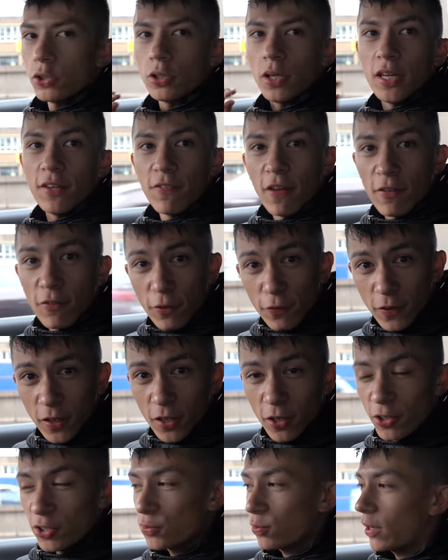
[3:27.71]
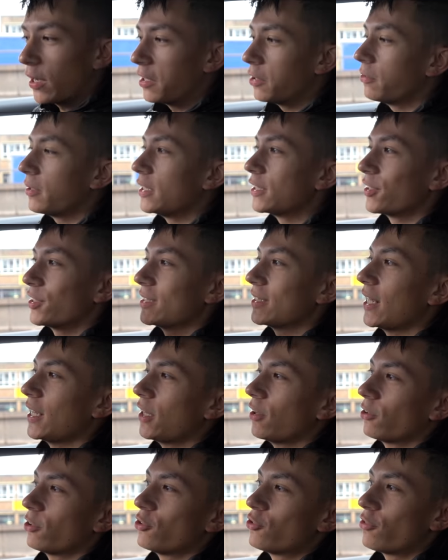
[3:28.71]
So if everything goes well, he's going to
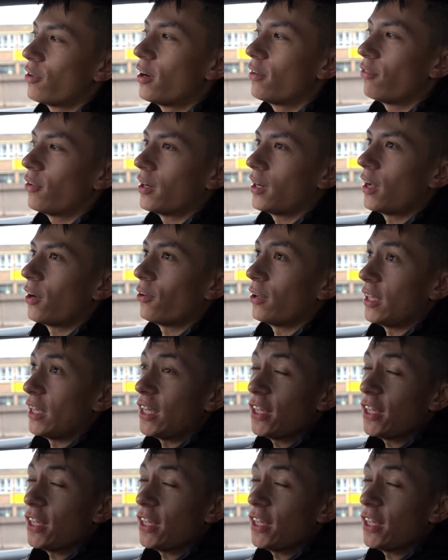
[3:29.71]
take it on a drive right now.